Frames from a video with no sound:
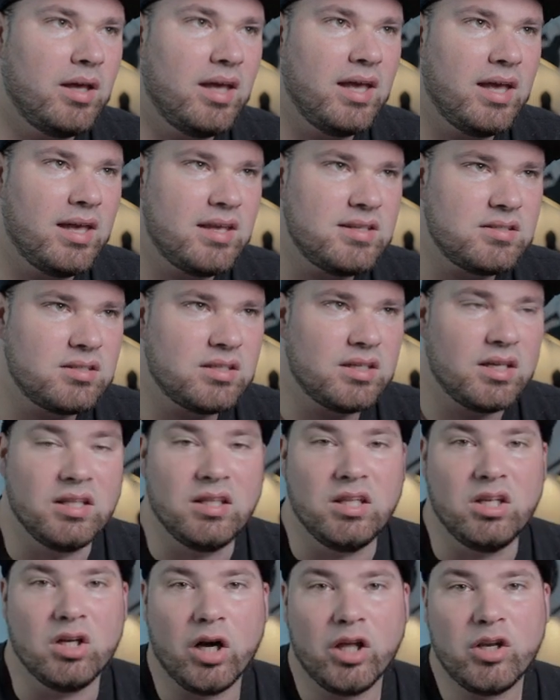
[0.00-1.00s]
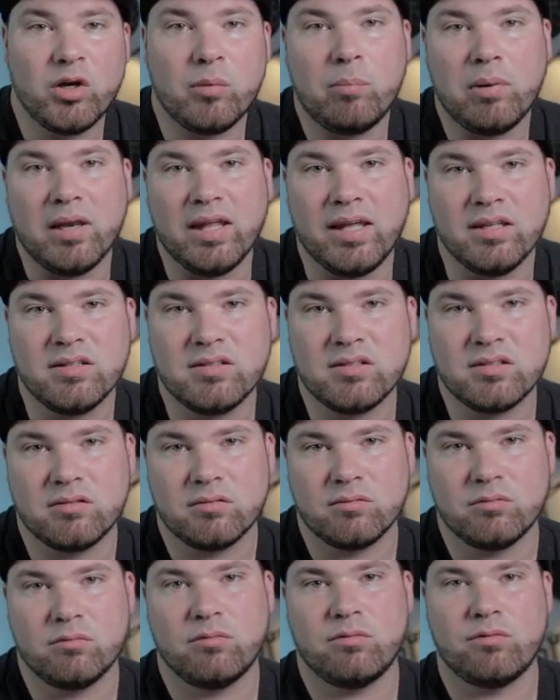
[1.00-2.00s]
as in the other
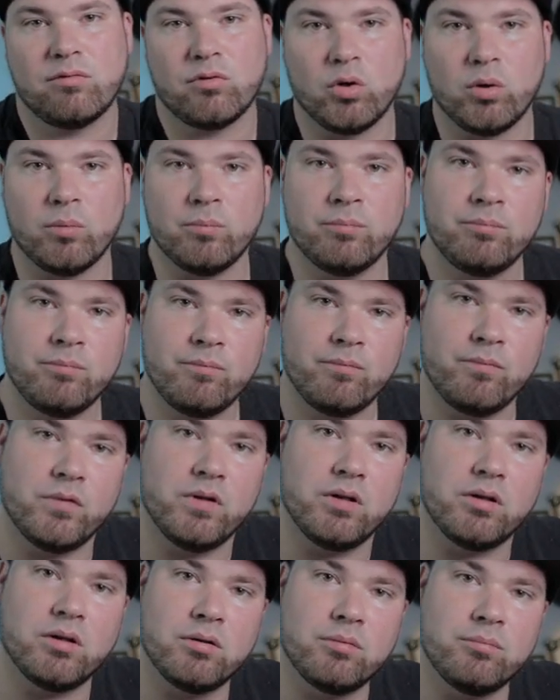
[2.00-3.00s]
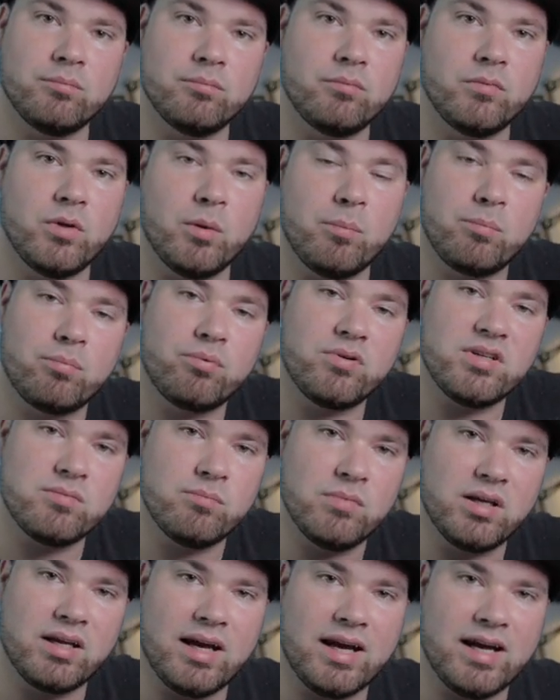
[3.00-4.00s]
place from the
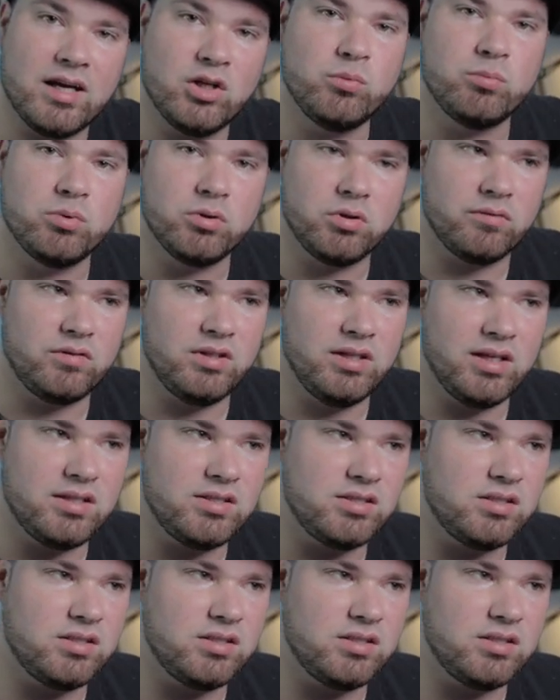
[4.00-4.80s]
Prismic output of the